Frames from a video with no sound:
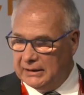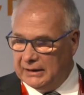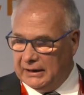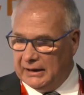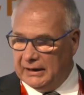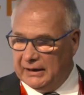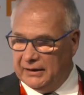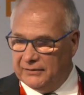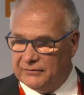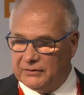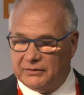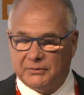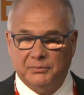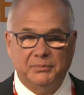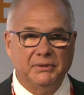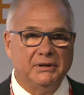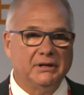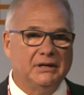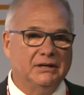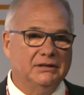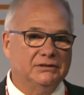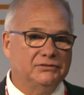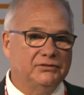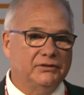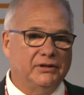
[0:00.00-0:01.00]
However,
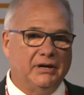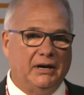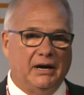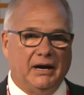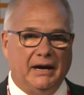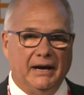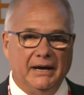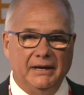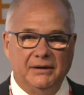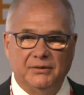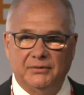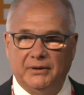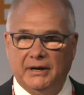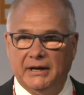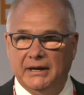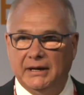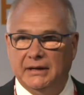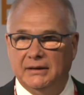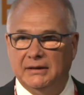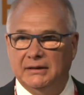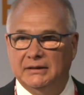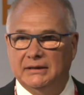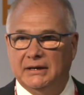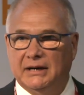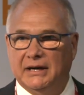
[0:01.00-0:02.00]
because of the high grade
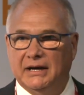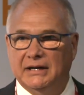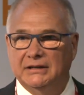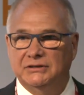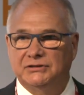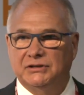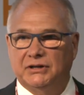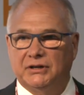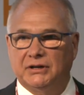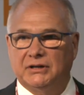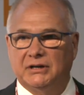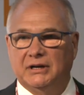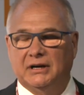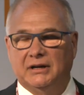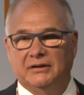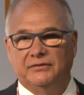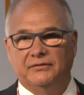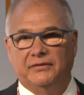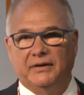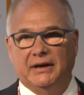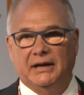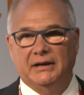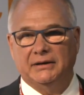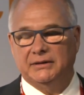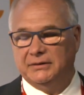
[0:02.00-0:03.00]
and the high zircon
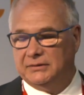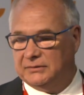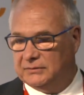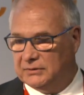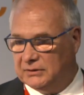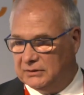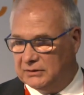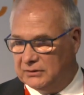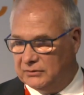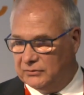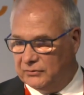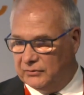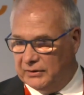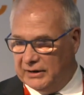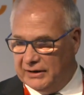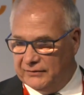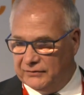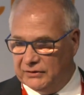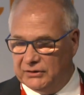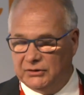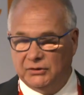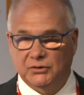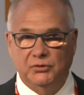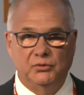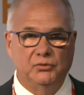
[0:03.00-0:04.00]
value, on a
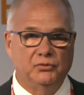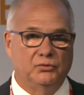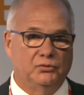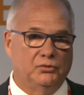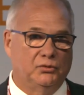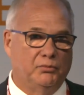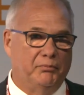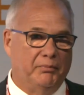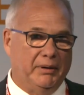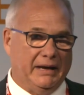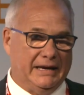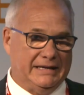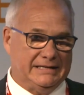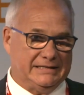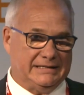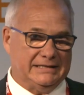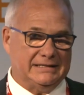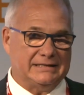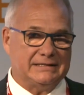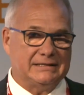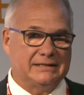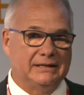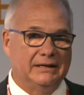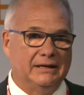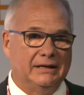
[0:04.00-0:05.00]
revenue
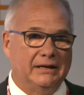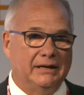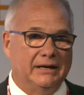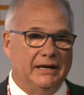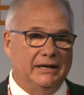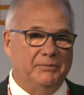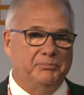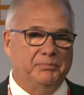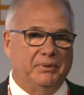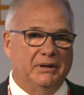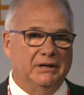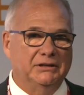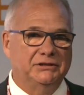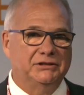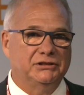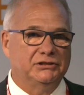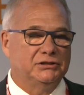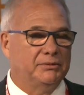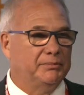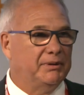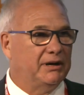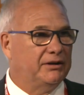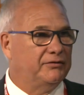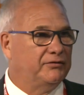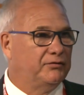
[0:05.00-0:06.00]
basis, it punches
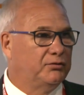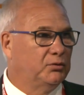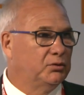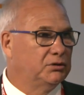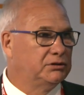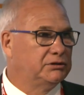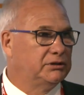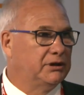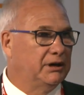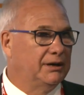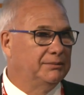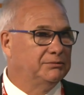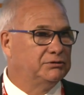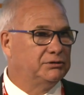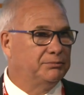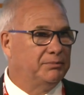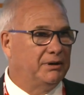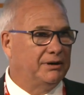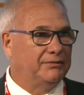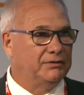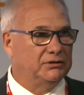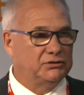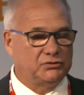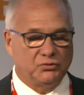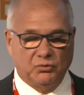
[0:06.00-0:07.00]
about 4 times
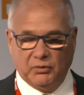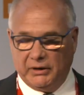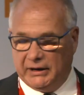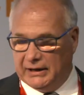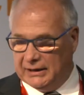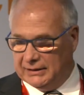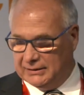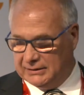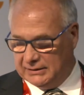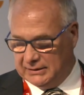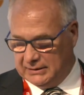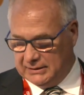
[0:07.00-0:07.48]
above its weight,